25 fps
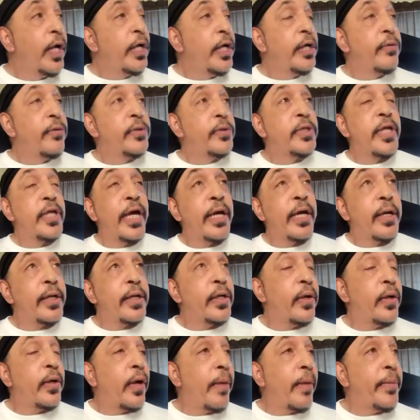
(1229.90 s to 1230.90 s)
he was like,
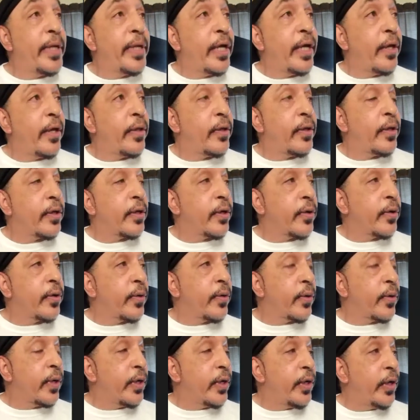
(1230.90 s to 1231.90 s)
how many other,
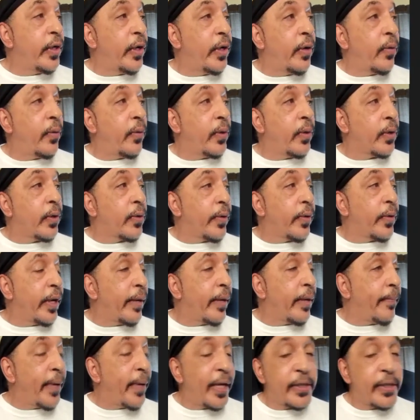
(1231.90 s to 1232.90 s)

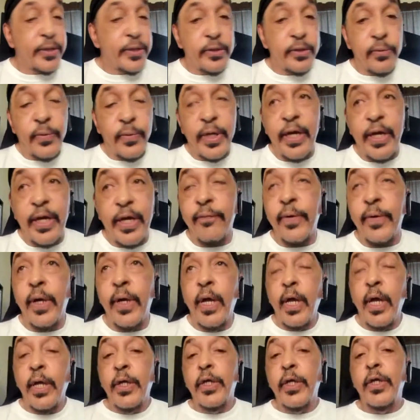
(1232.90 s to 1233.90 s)
grandmasters or whatever,
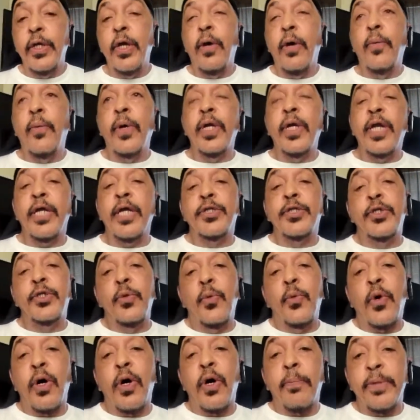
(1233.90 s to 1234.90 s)
will let you
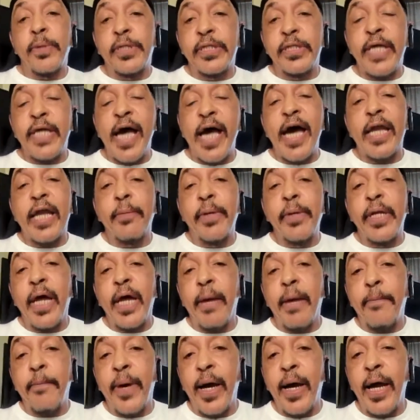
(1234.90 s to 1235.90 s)
walk beside him and
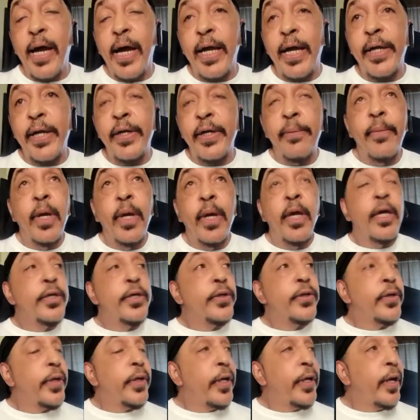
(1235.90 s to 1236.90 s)
not behind him,
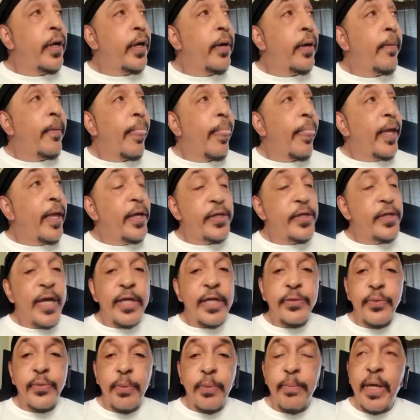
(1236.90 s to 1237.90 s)
and
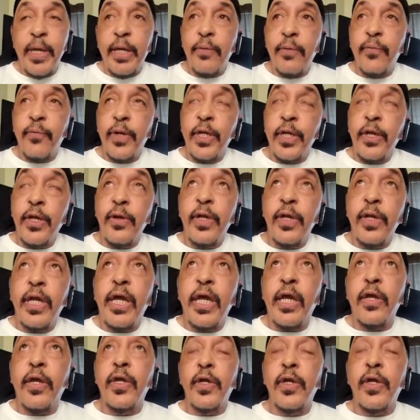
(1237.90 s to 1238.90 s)
that's what made it really
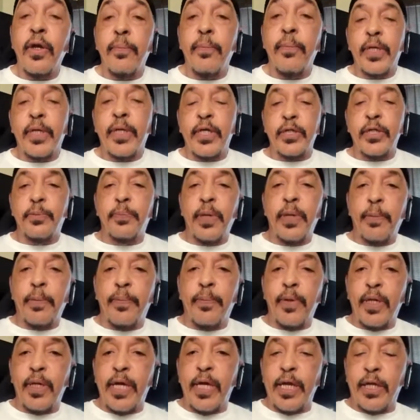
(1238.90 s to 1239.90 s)
unique, because
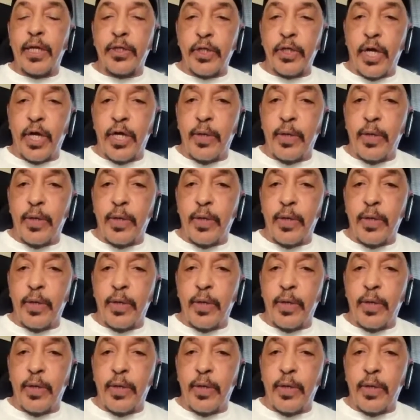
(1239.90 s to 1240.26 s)
people like